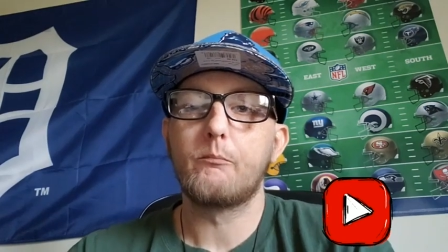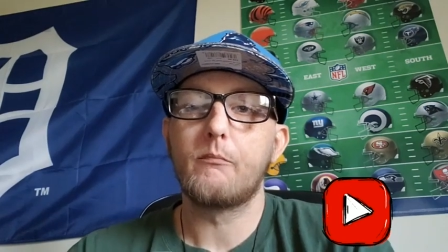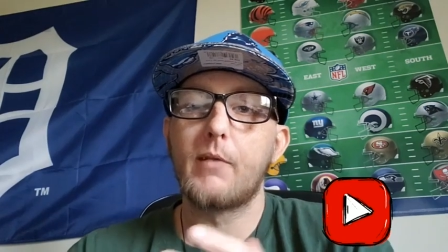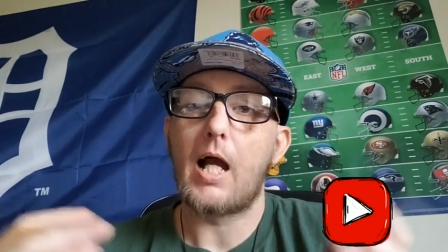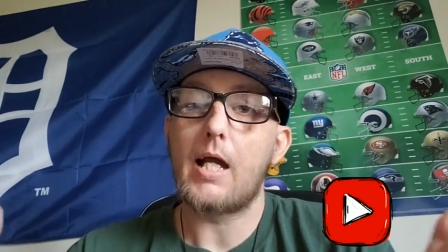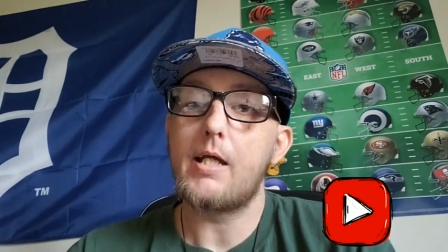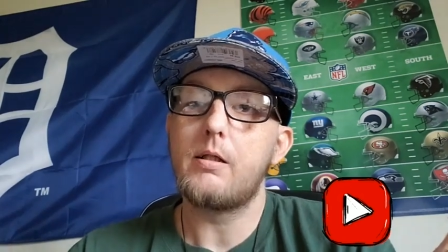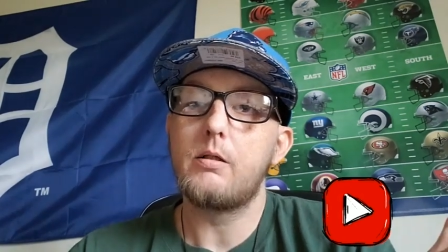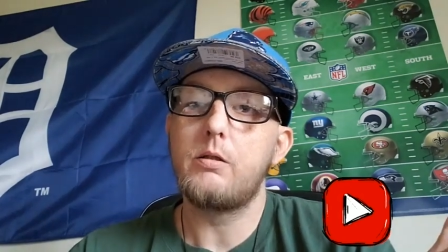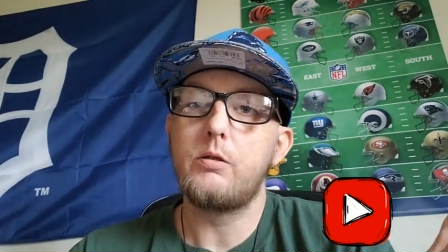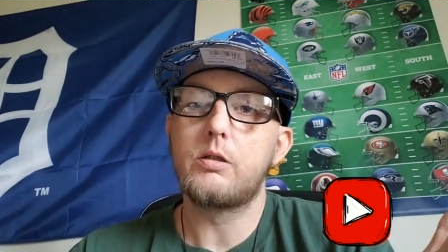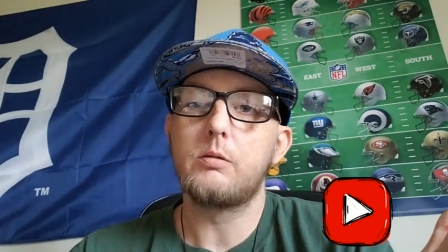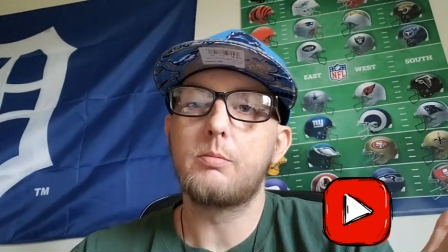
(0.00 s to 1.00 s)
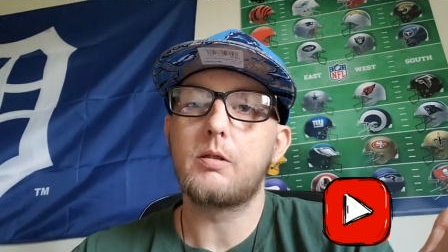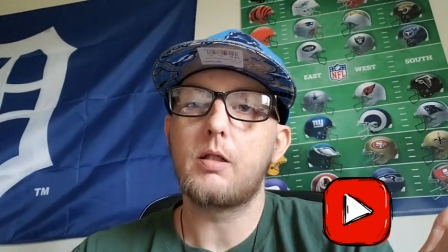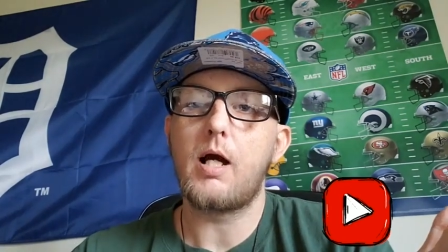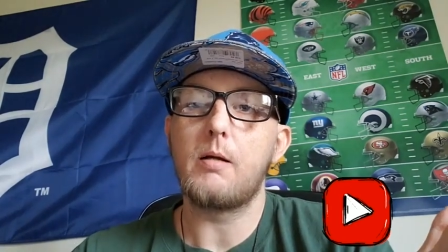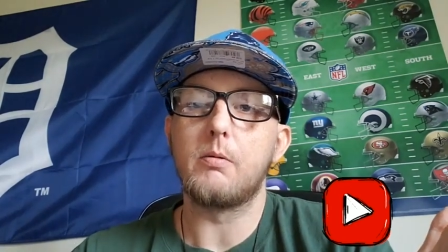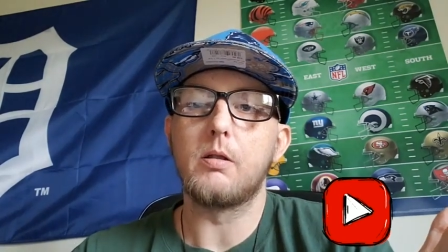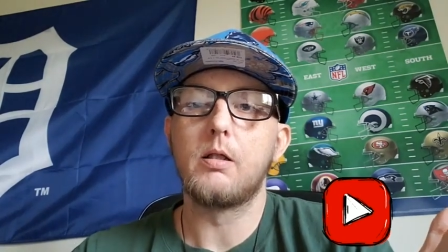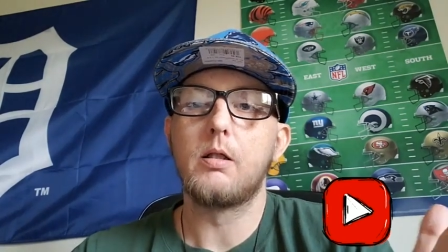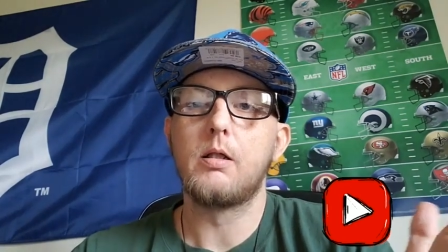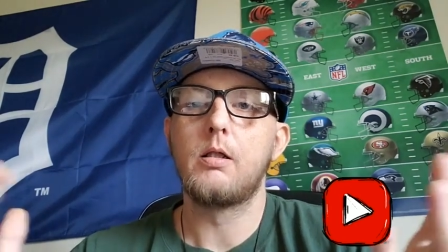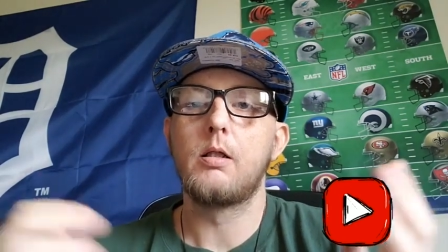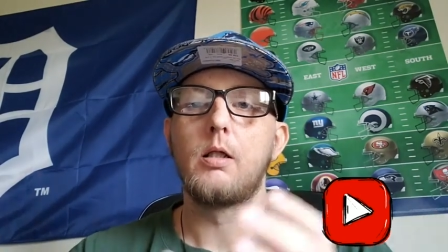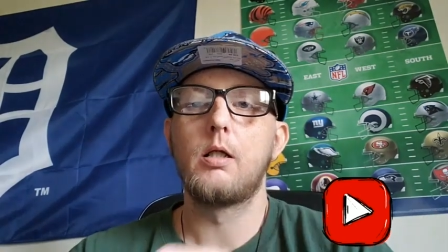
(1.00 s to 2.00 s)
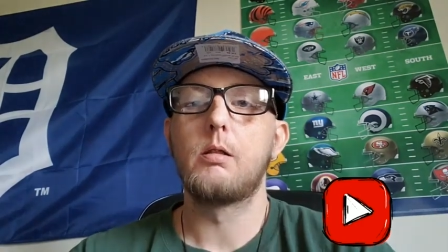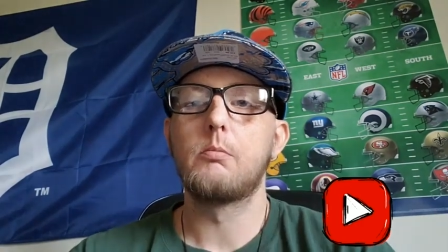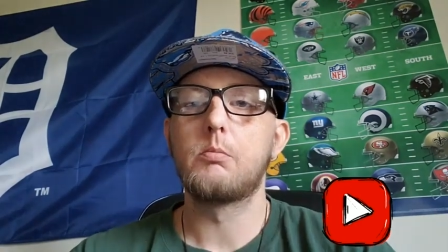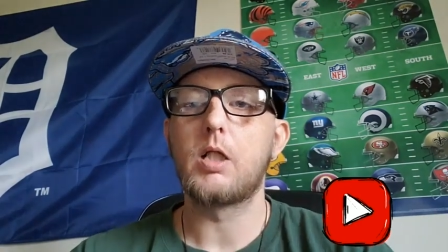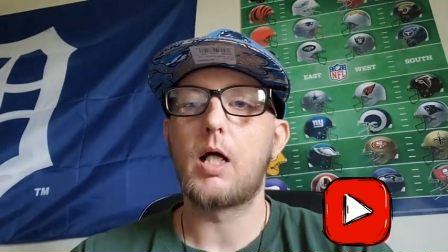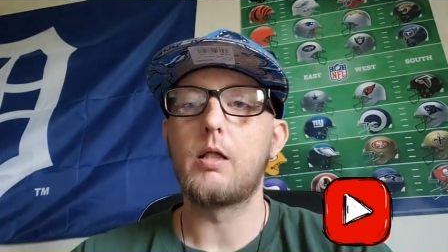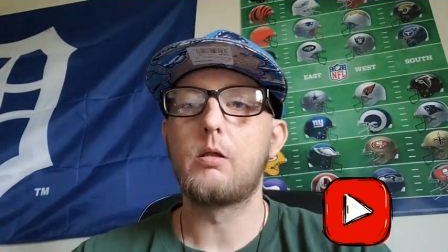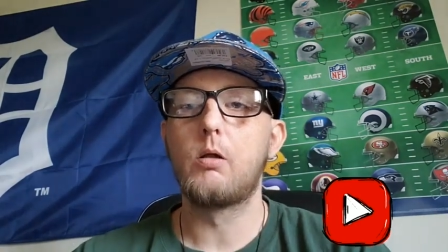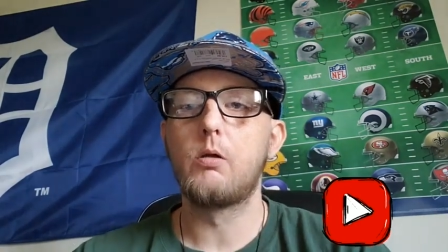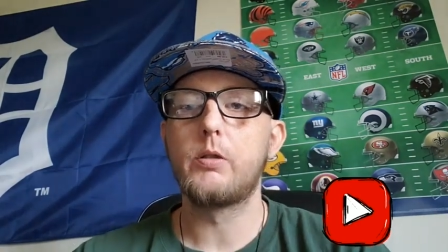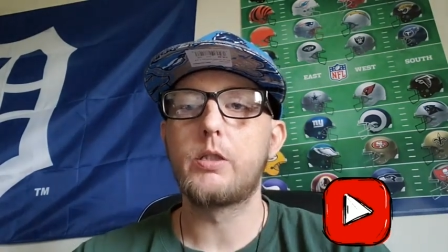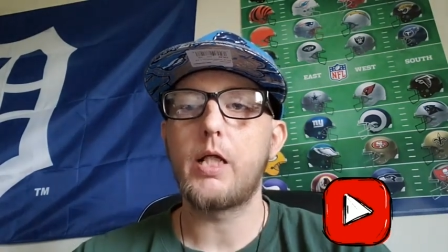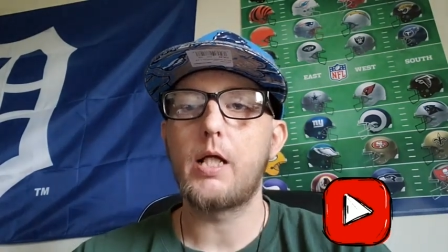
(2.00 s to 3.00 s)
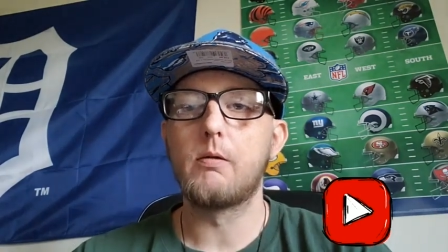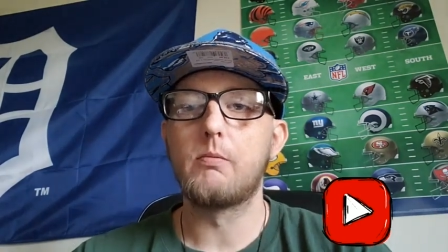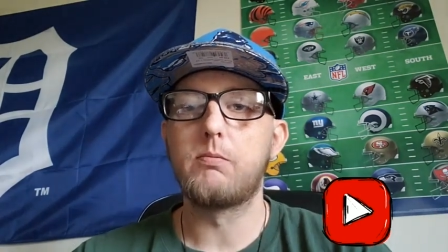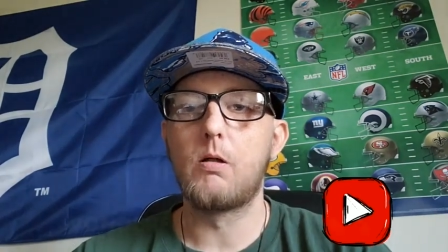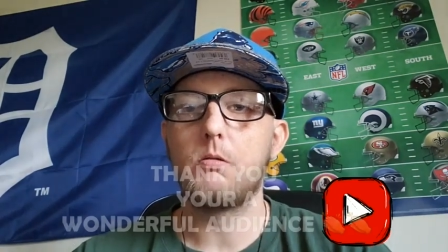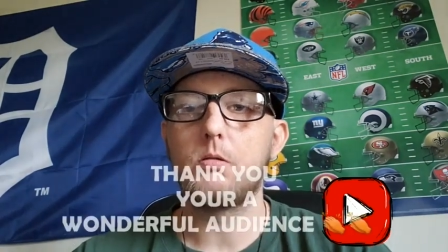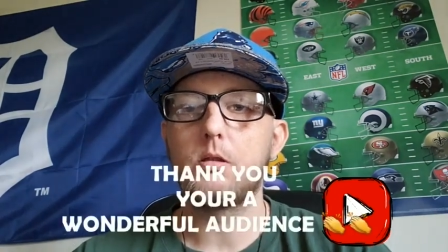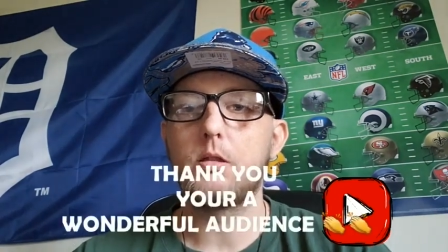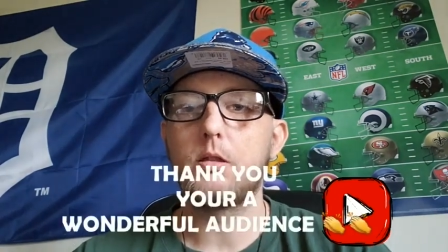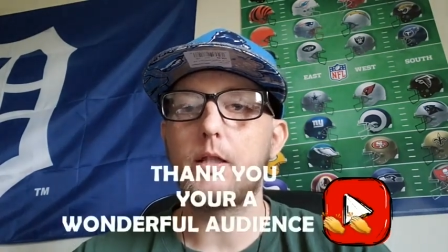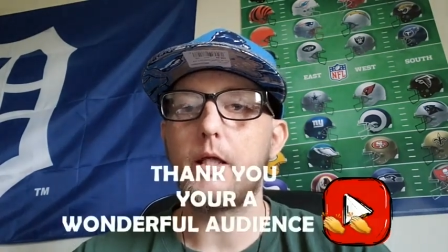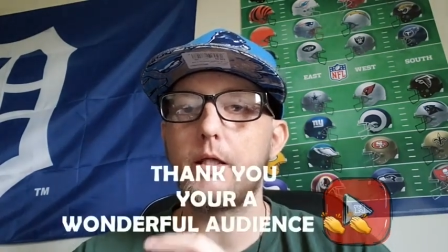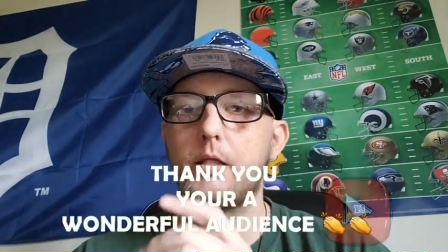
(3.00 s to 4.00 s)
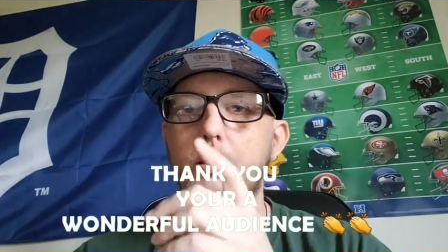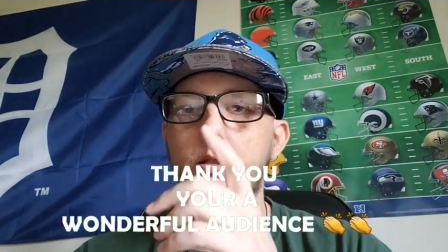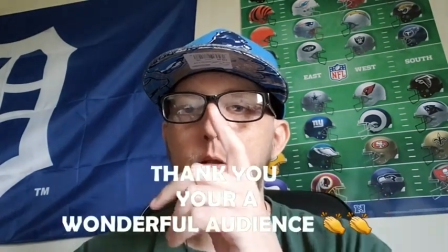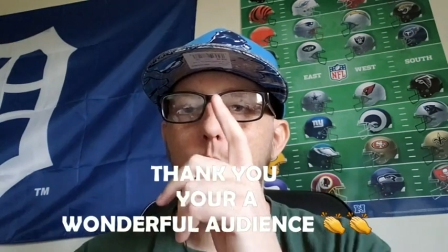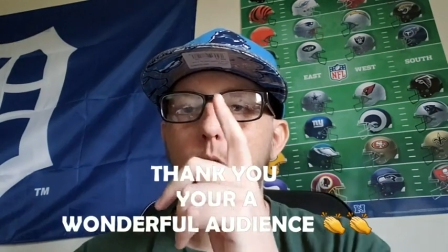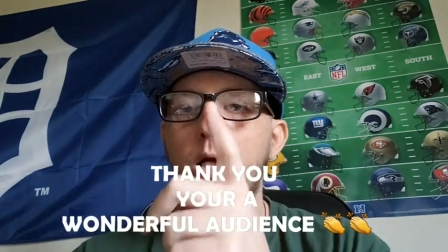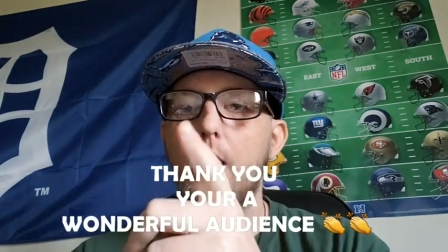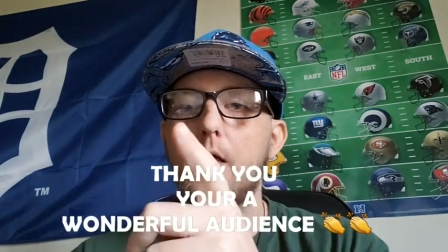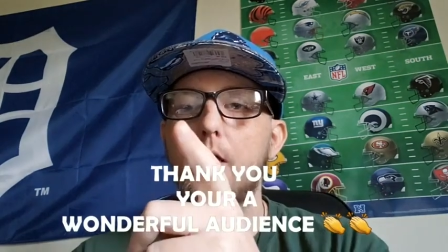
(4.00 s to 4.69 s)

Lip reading: I get a new subscriber. Trying to grow the channel, folks. Thank you.